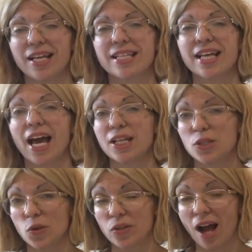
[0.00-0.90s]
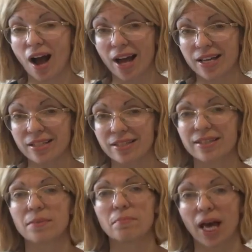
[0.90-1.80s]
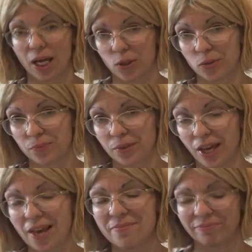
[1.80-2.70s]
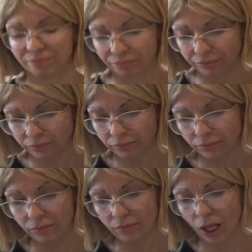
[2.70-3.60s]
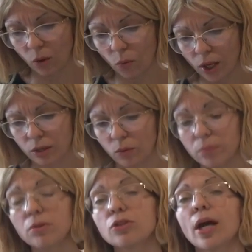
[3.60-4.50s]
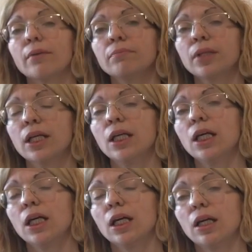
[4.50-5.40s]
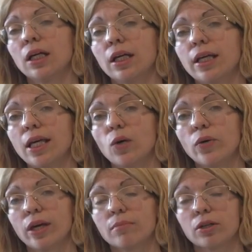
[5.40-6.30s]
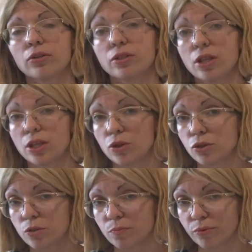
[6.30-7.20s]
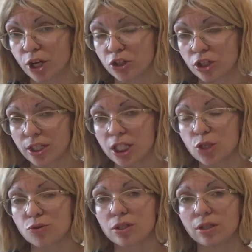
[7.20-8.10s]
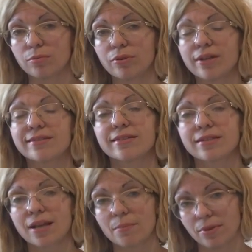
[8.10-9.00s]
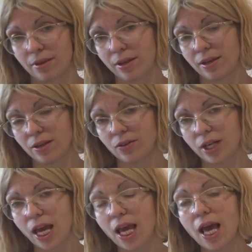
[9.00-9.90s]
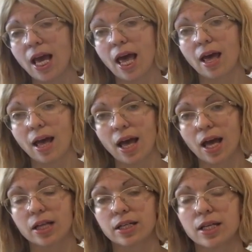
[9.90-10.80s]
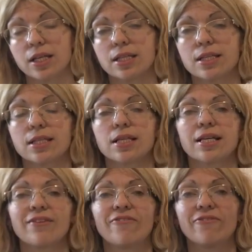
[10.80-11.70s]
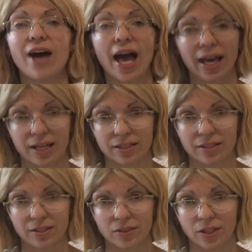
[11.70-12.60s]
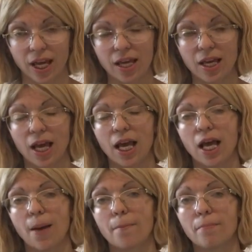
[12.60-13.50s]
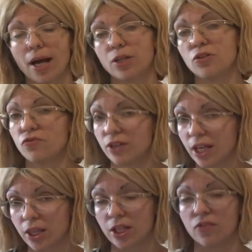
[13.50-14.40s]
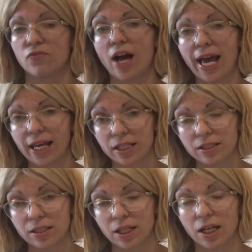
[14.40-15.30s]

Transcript: sein Sohn heißt Mairo. Okay? Well, one more time. Here we came across a new expression to celebrate something. Okay? And it's feiern. Okay? But don't forget that feiern